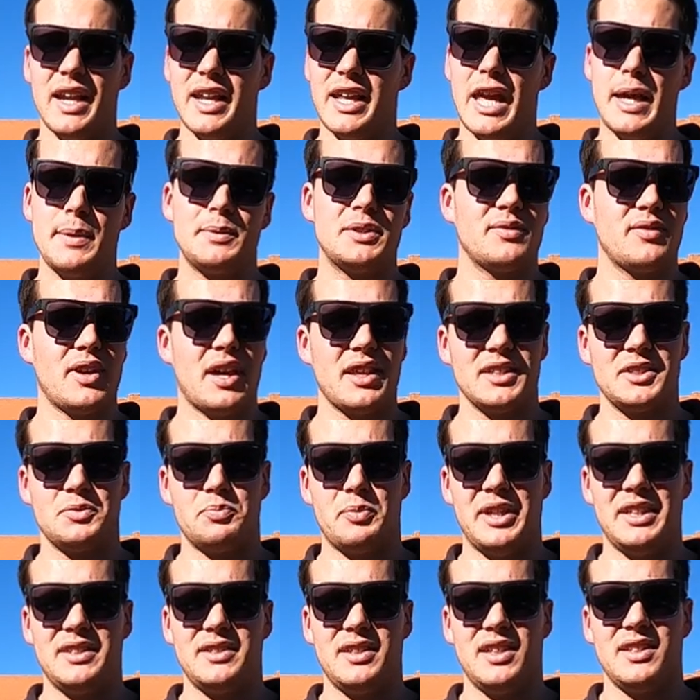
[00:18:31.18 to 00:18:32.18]
and heaps of other
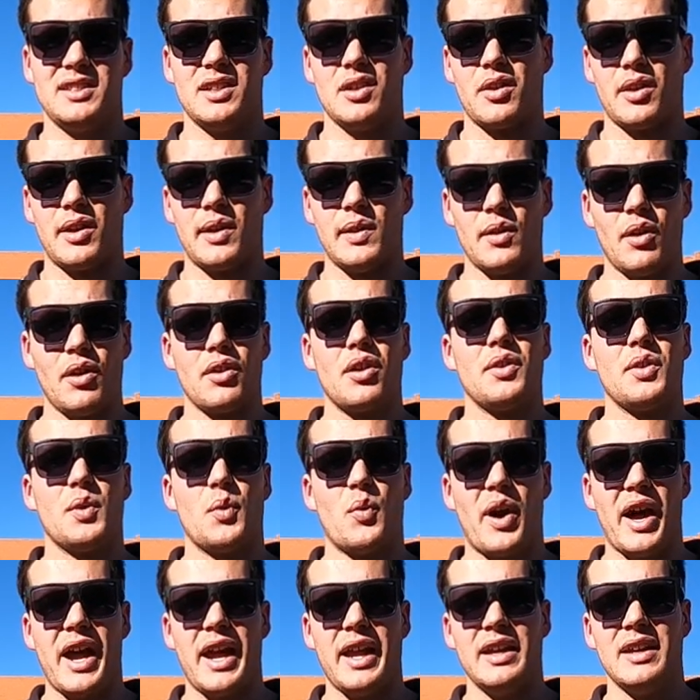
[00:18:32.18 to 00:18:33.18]
species. I've got a lot on
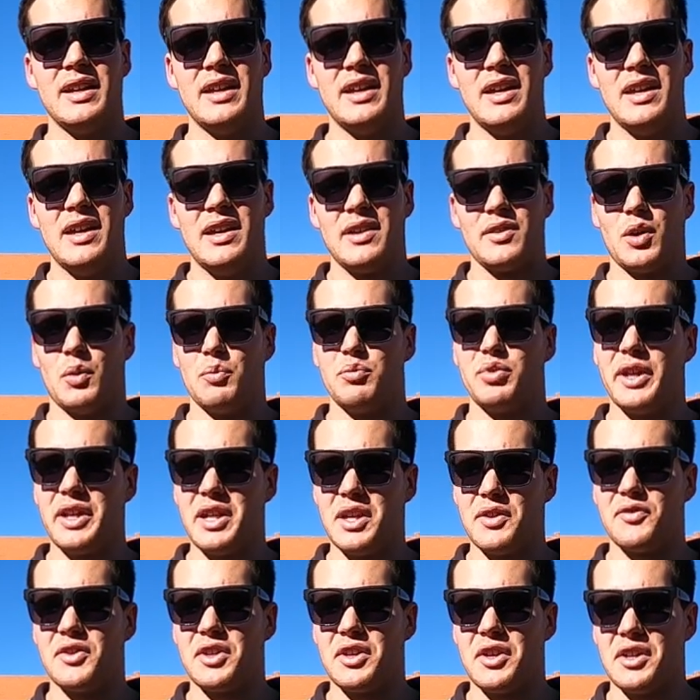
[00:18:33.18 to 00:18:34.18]
the way, got
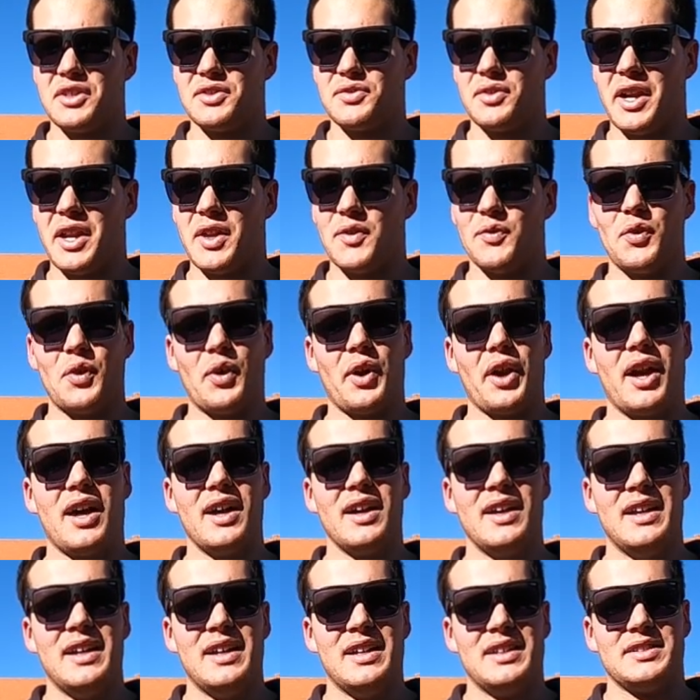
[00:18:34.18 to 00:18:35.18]
plenty of videos ready for you.
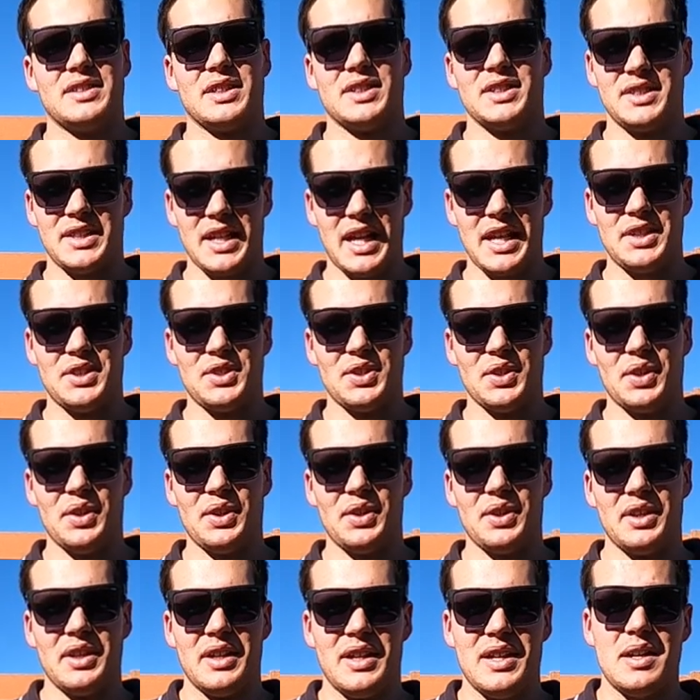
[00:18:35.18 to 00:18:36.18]
So stay
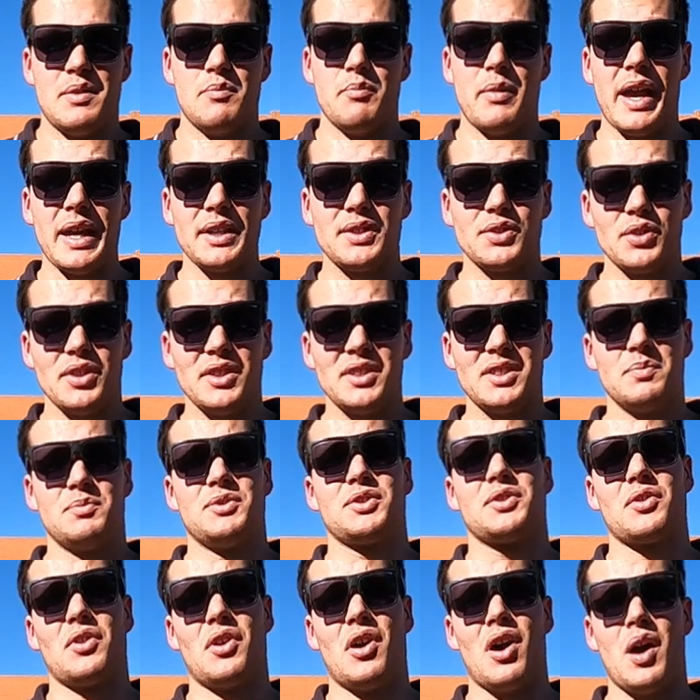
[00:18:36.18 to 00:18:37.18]
tuned. Make sure you
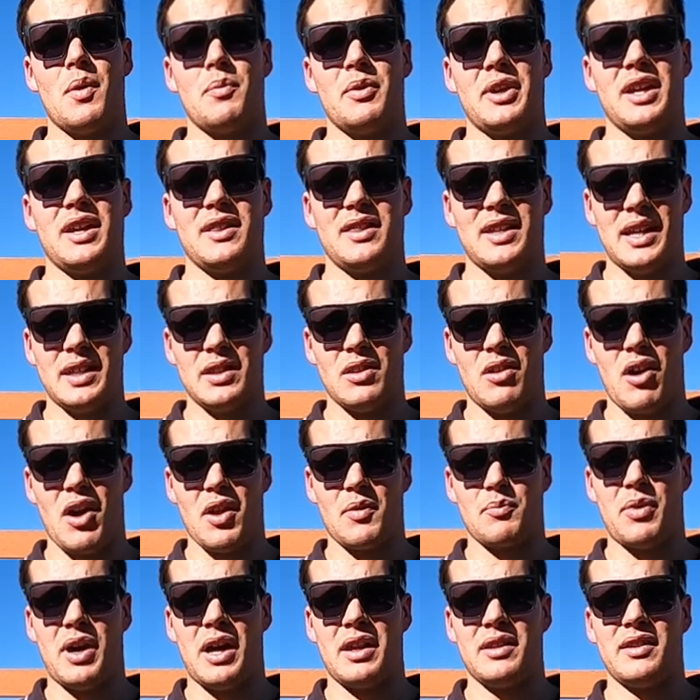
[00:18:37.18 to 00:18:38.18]
subscribe and hit that
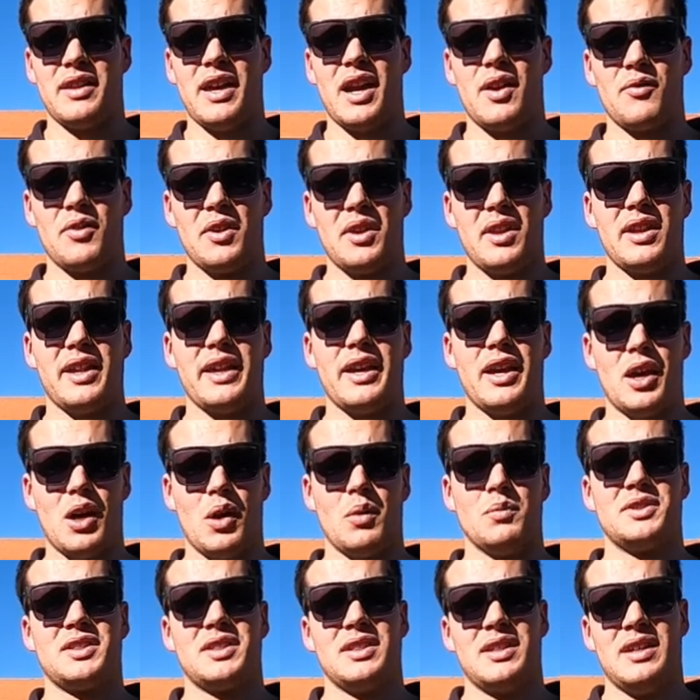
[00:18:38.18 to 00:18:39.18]
like button. That really
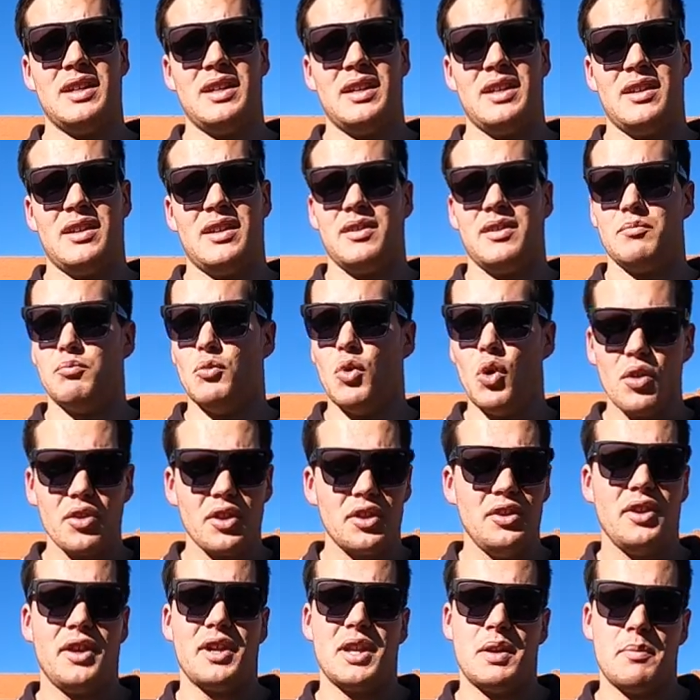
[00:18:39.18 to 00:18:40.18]
helps more
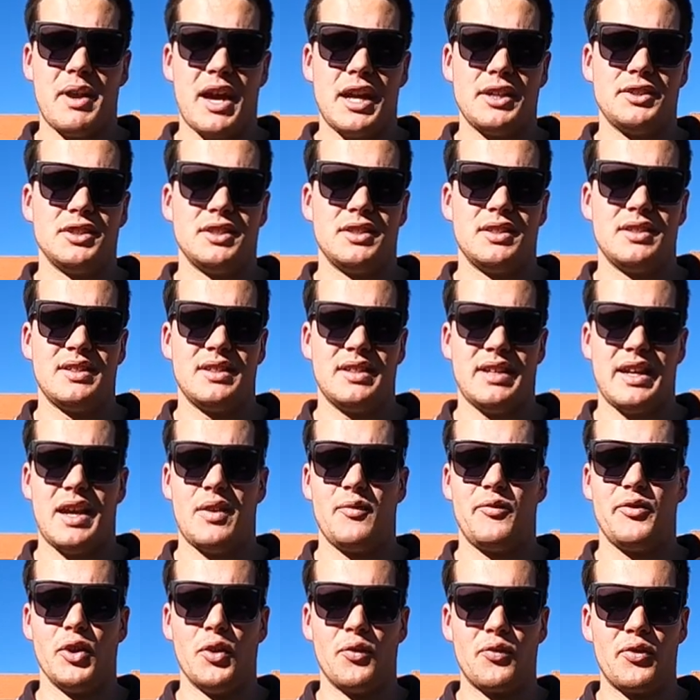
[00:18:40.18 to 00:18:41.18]
than you can imagine.
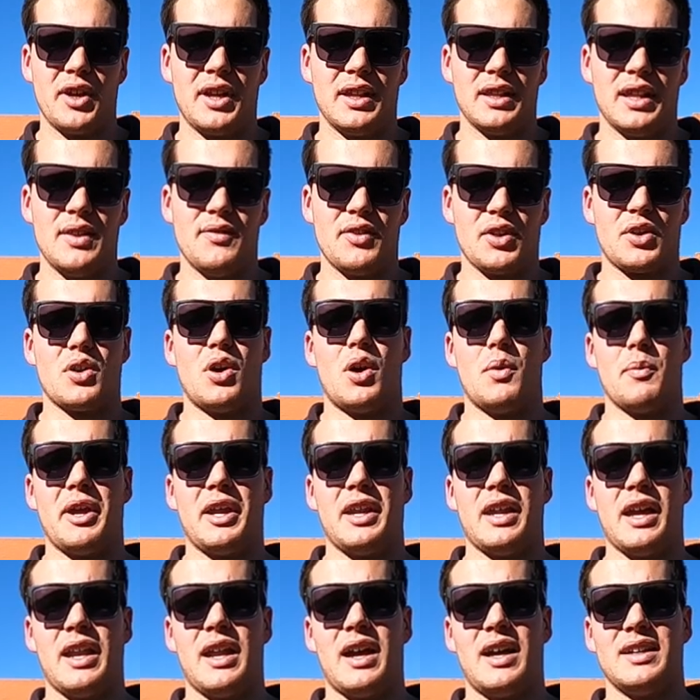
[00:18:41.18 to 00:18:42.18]
And feel free to leave a
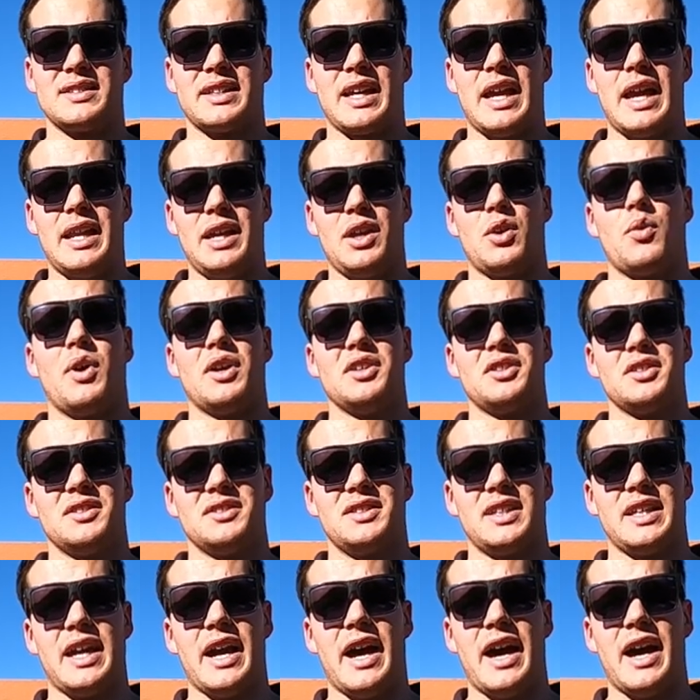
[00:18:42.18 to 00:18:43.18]
comment and ask any
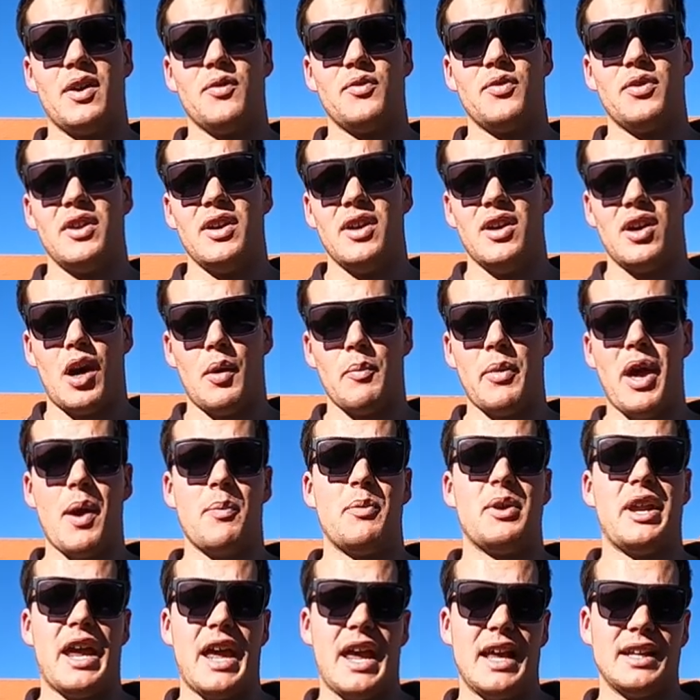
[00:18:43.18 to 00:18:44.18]
questions that you have. I'm
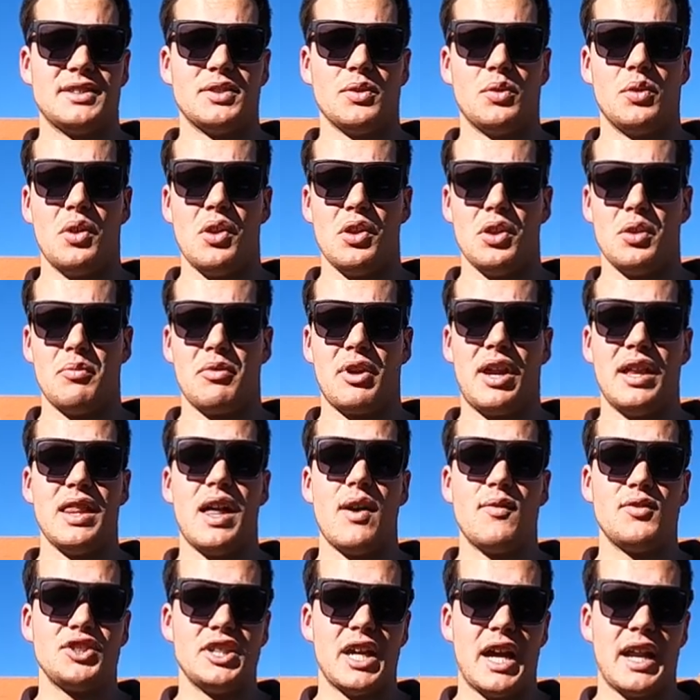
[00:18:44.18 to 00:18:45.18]
happy to answer all of them, and I
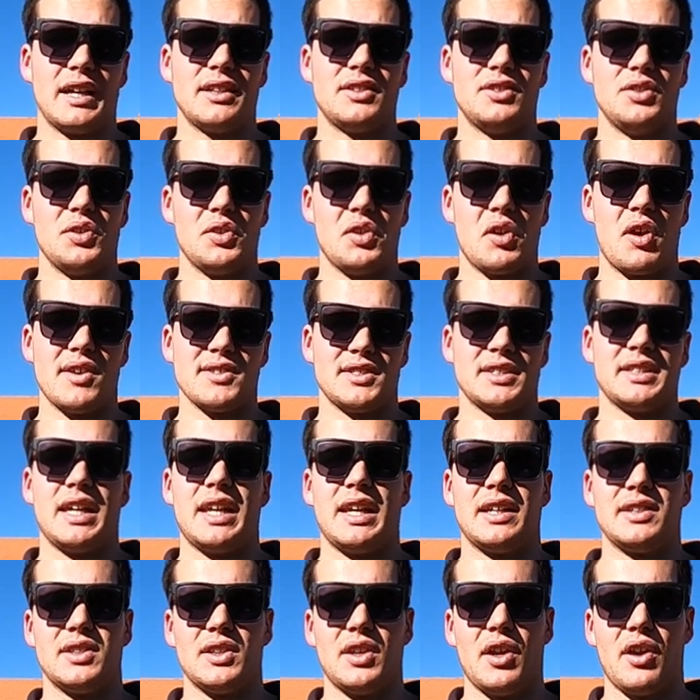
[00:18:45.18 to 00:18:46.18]
love chatting to you guys and
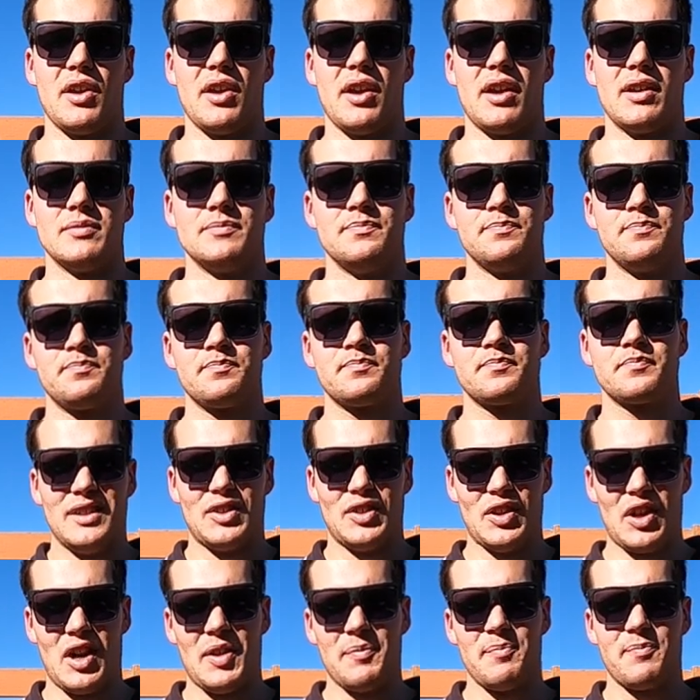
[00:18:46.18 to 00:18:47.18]
getting to know you.
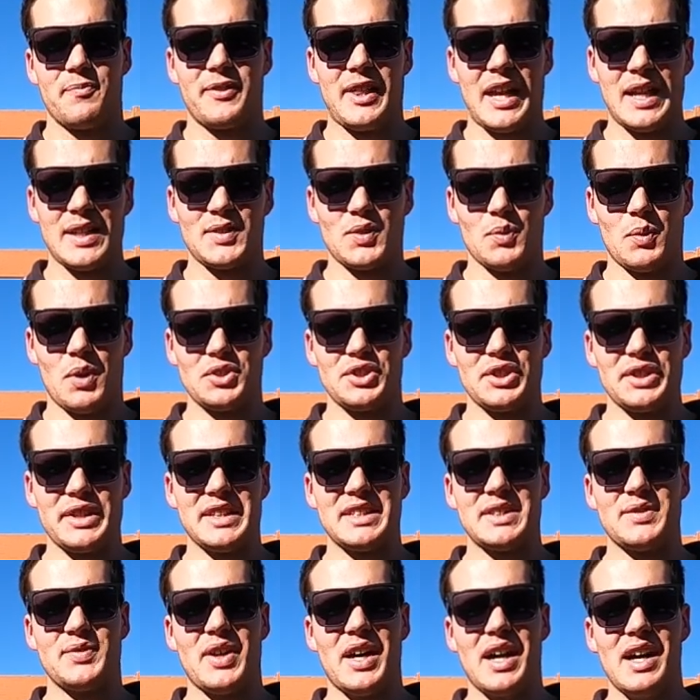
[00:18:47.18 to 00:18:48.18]
All right, thanks for watching
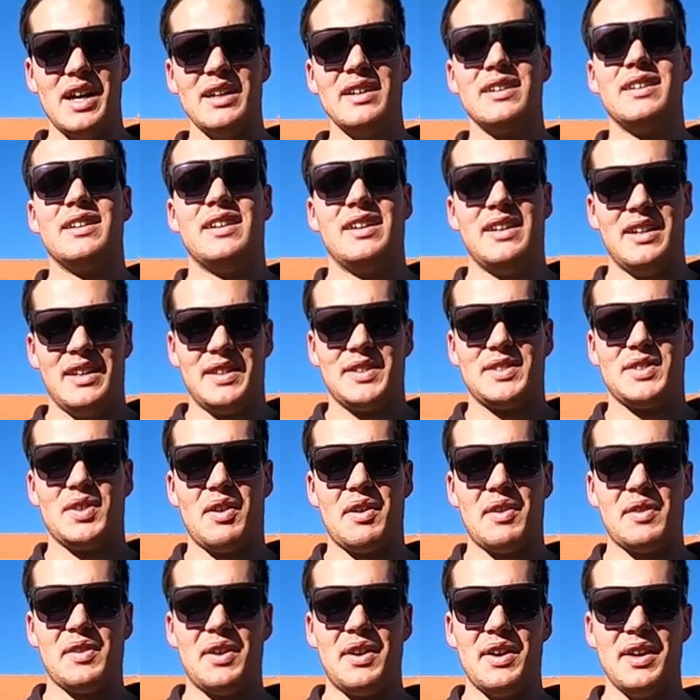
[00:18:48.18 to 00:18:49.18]
this far.
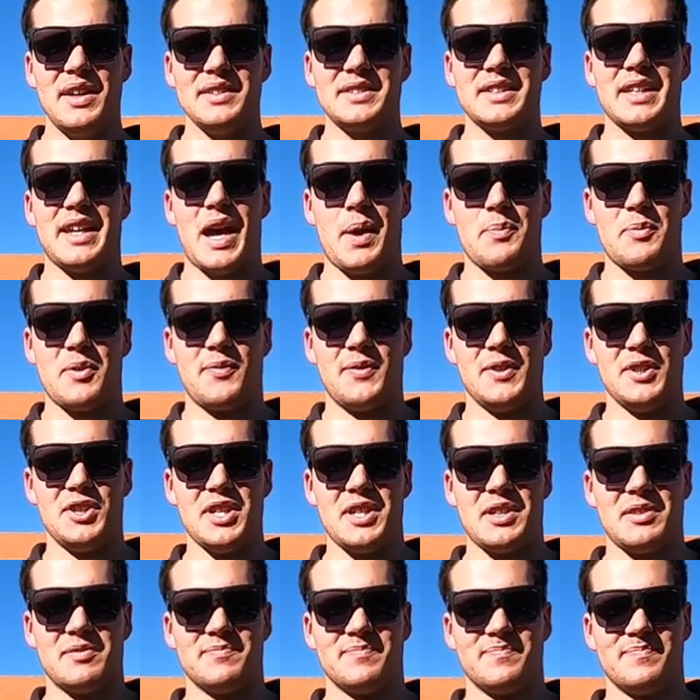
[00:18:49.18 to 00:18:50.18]
Tight lines and happy
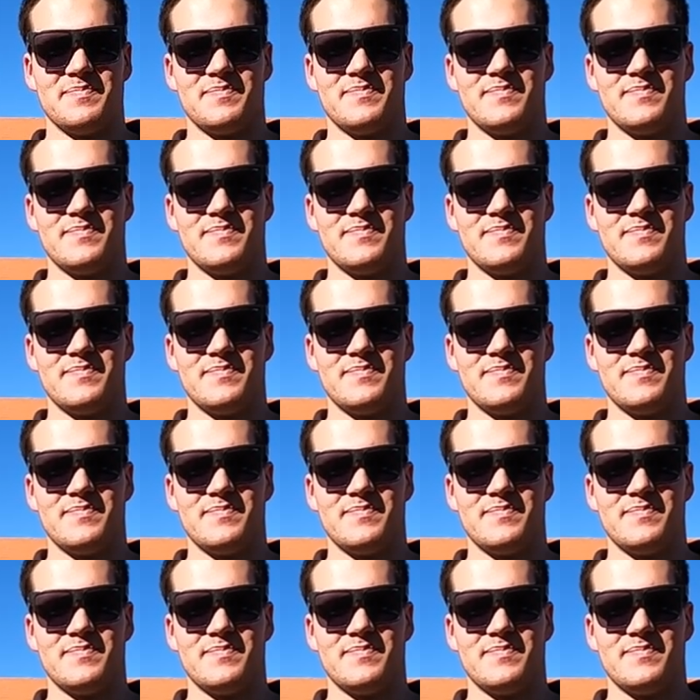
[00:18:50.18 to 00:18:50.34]
fishing.